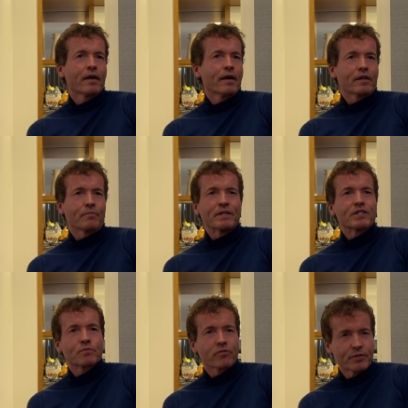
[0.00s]
had a
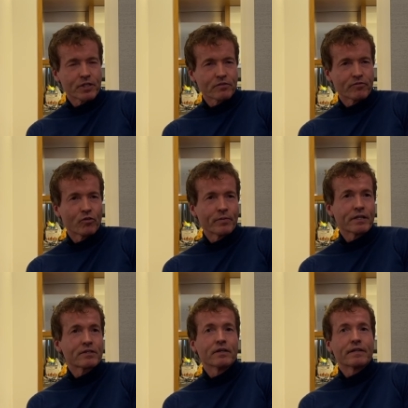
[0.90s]
business proposition for me, and
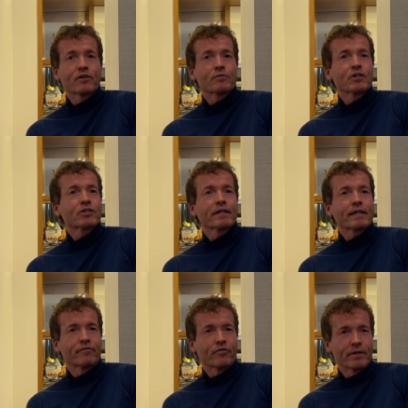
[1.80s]
it turned out to be a
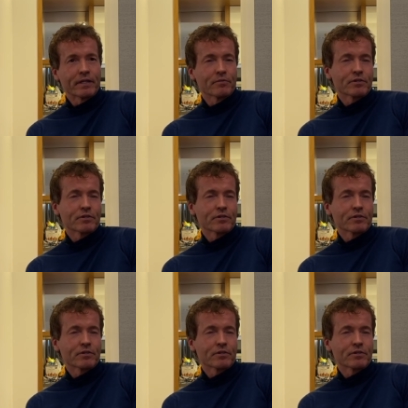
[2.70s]
shakedown for money. It was an